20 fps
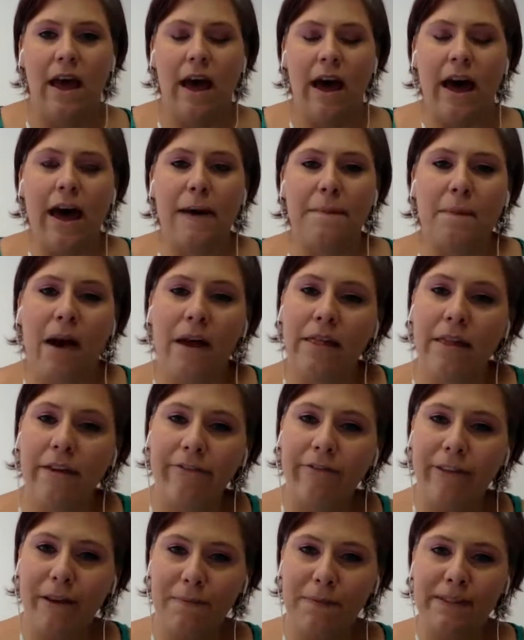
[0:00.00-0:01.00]
On the
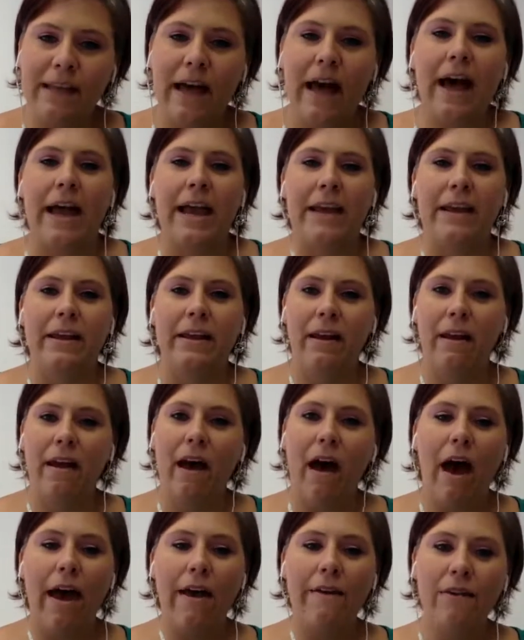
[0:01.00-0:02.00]
flip side,
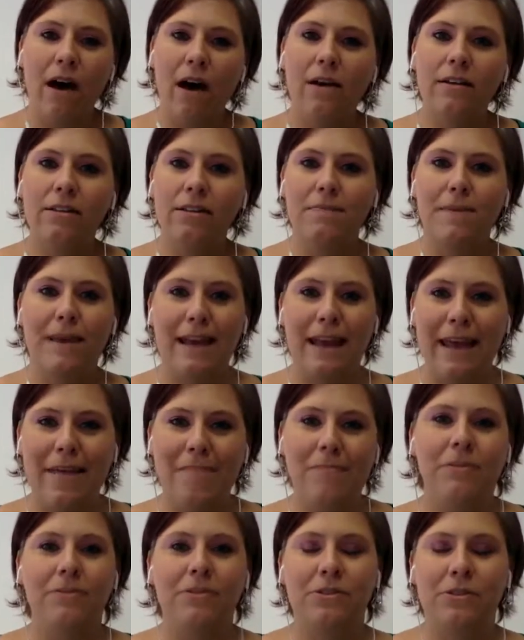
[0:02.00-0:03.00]
I've also been
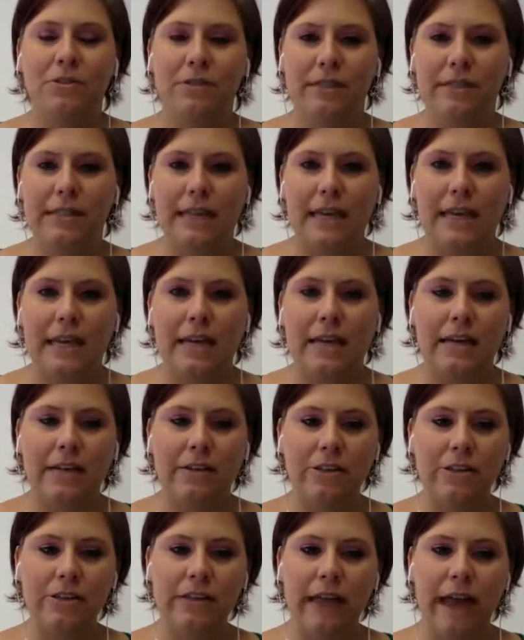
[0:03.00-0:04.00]
able to see
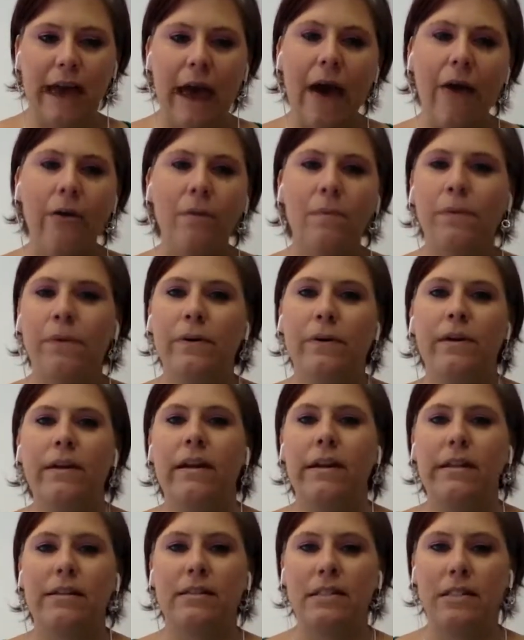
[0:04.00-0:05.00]
just how important
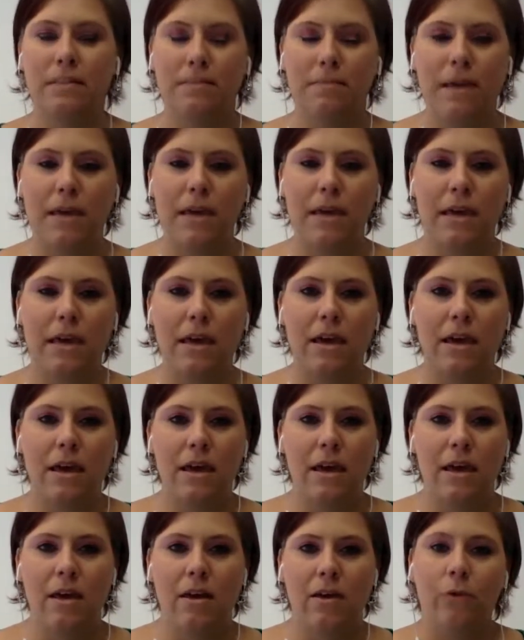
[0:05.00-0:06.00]
it is to be
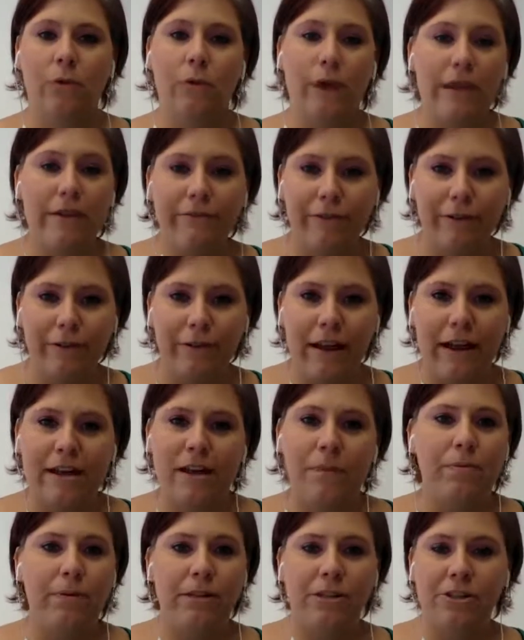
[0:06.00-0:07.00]
grateful
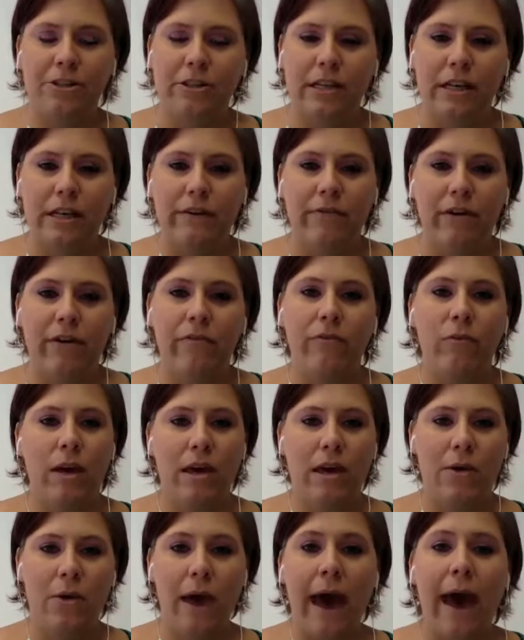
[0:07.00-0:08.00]
and appreciative of
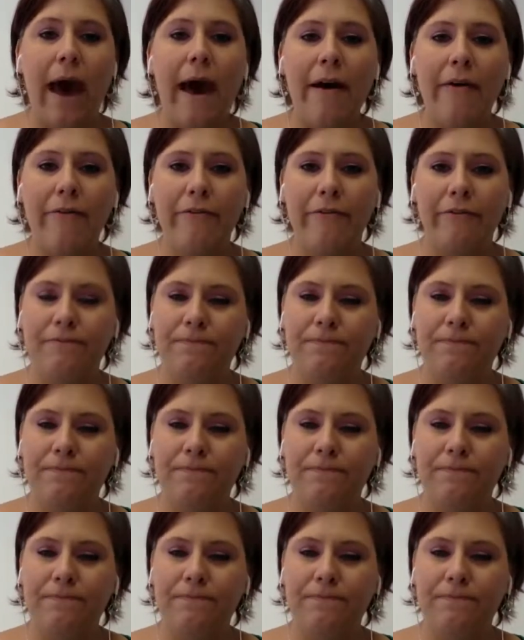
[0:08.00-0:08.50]
what you have.